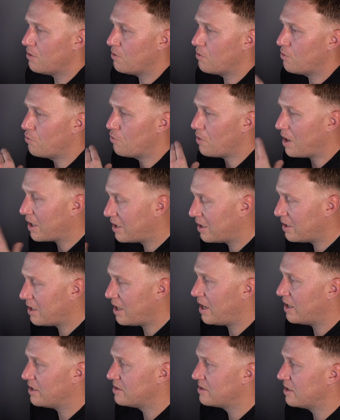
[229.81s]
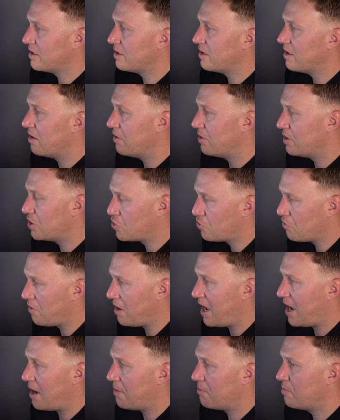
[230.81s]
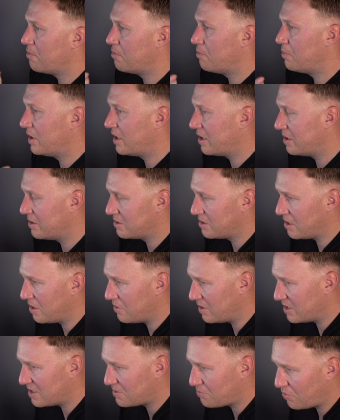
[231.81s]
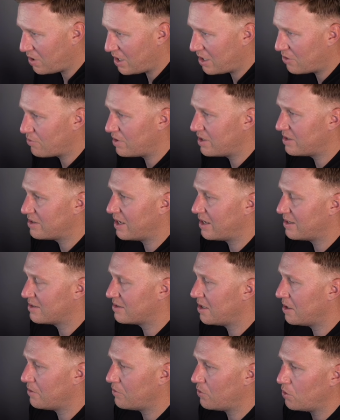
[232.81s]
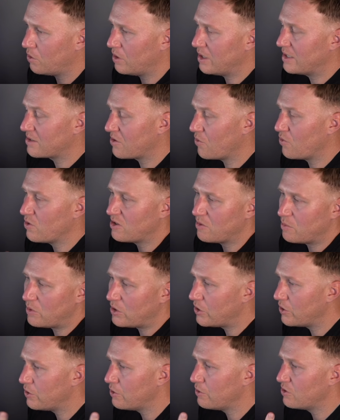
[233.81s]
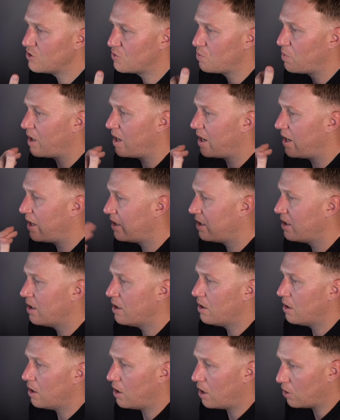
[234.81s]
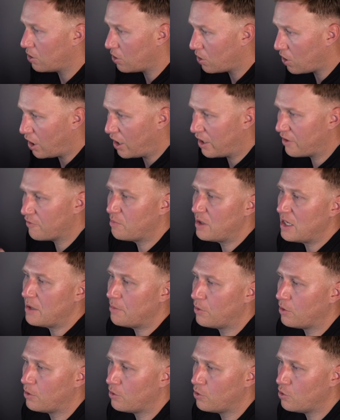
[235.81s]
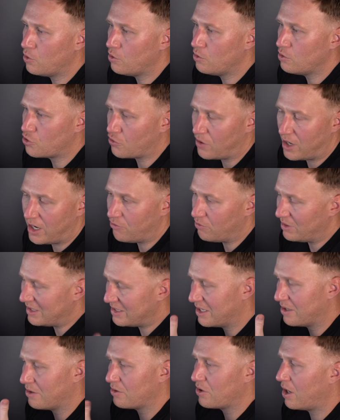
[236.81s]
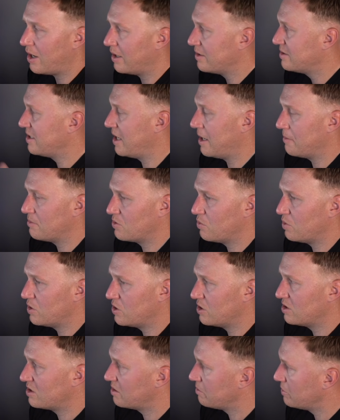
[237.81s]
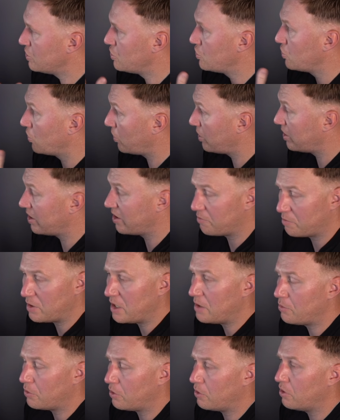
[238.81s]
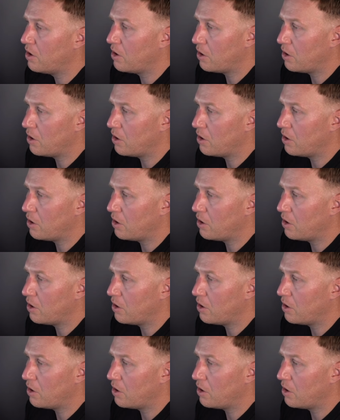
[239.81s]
recognizing the trap, because this break retest level is going to be used by a lot of people who trade retail concepts, which is the majority of people